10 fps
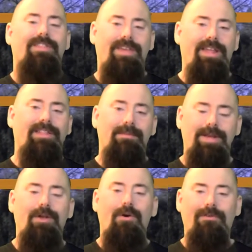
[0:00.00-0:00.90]
Then let
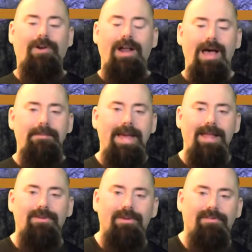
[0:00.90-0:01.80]
me know over at
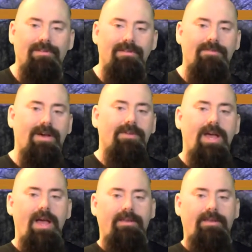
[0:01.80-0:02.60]
iPad365.